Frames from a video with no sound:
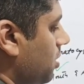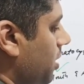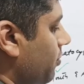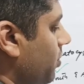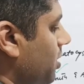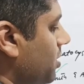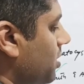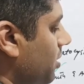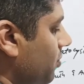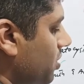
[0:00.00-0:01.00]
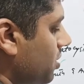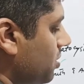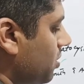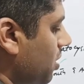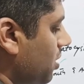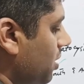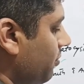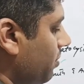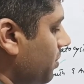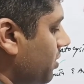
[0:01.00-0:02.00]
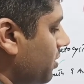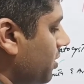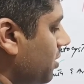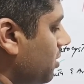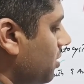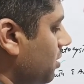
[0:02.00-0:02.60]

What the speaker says: or we can say which is non-living material,